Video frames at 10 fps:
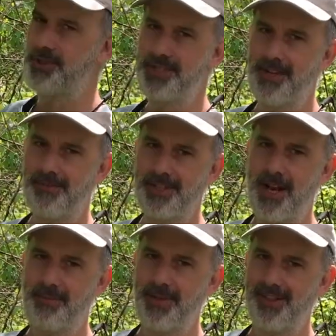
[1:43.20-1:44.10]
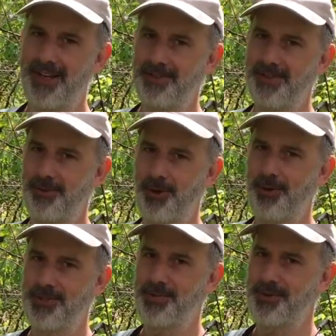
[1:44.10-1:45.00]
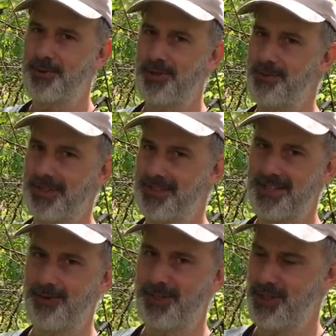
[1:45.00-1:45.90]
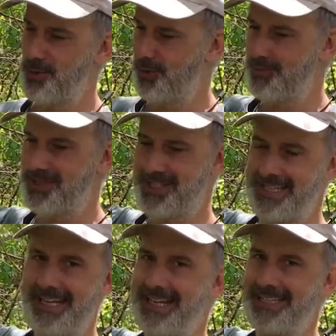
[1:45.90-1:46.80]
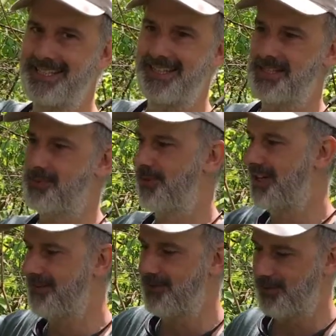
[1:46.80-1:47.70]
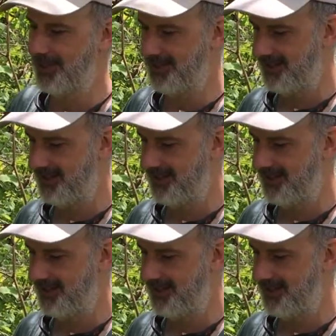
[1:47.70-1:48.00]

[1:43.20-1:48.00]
definitely not be allowed to grow to maturity because they create enormous seed heads that spread everywhere.